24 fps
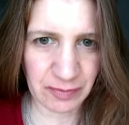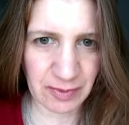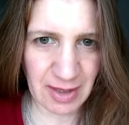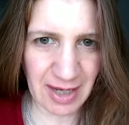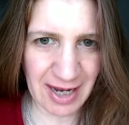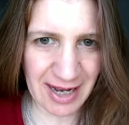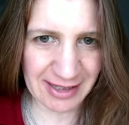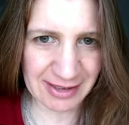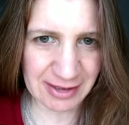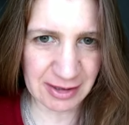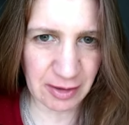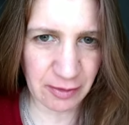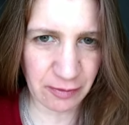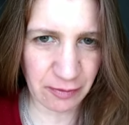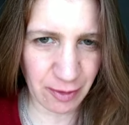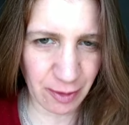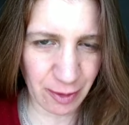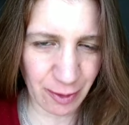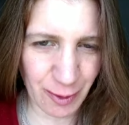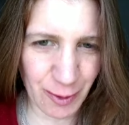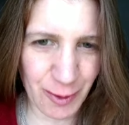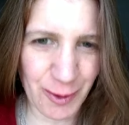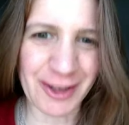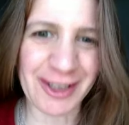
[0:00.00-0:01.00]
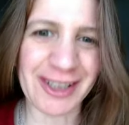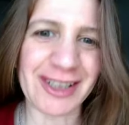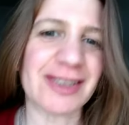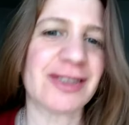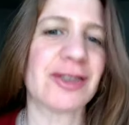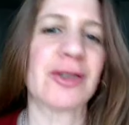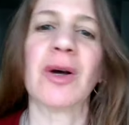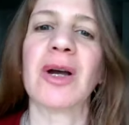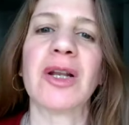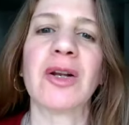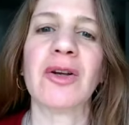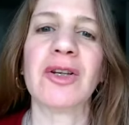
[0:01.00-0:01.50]
asked for honey,
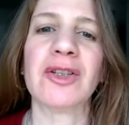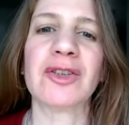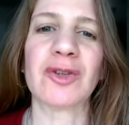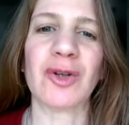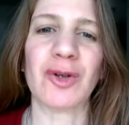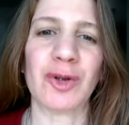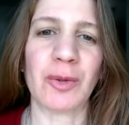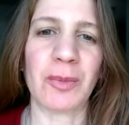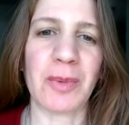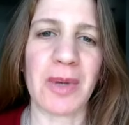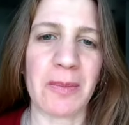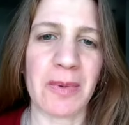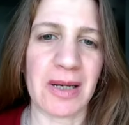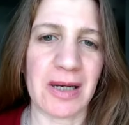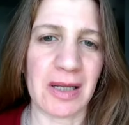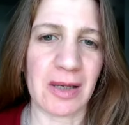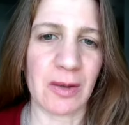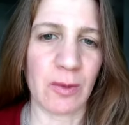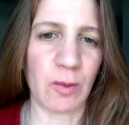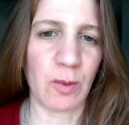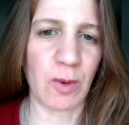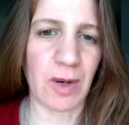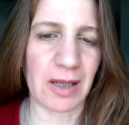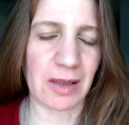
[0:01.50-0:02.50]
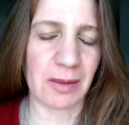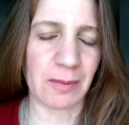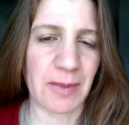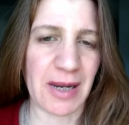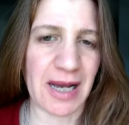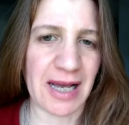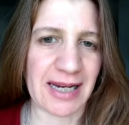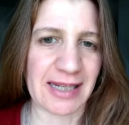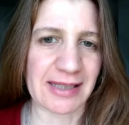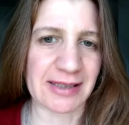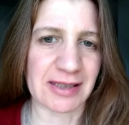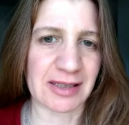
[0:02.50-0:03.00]
so I know it's going to be a very
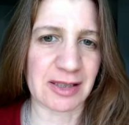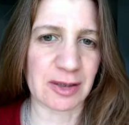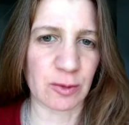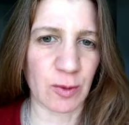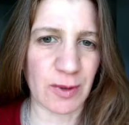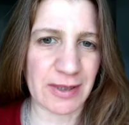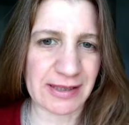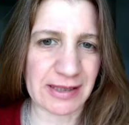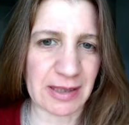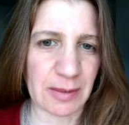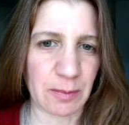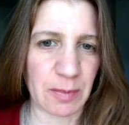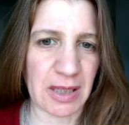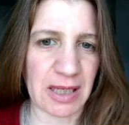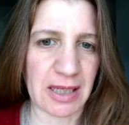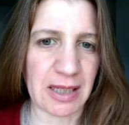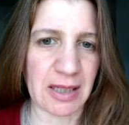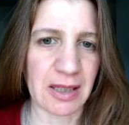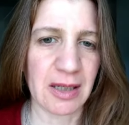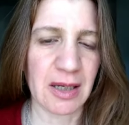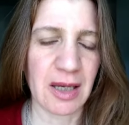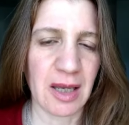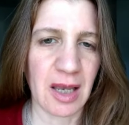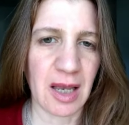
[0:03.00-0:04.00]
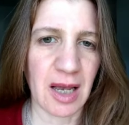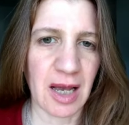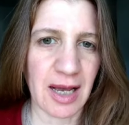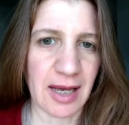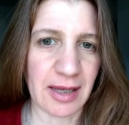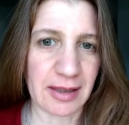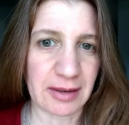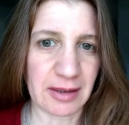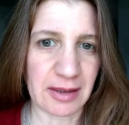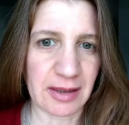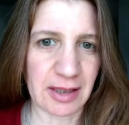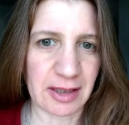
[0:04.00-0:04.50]
well-balanced recipe,
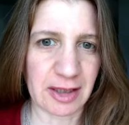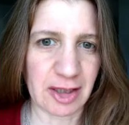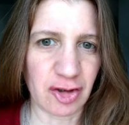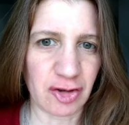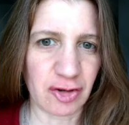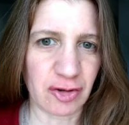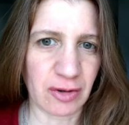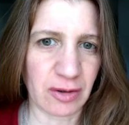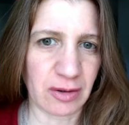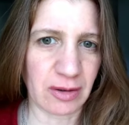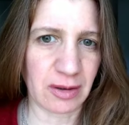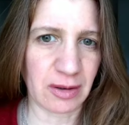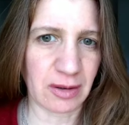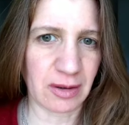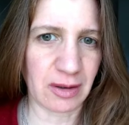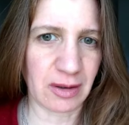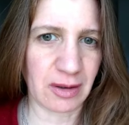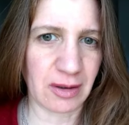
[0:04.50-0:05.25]
and in addition,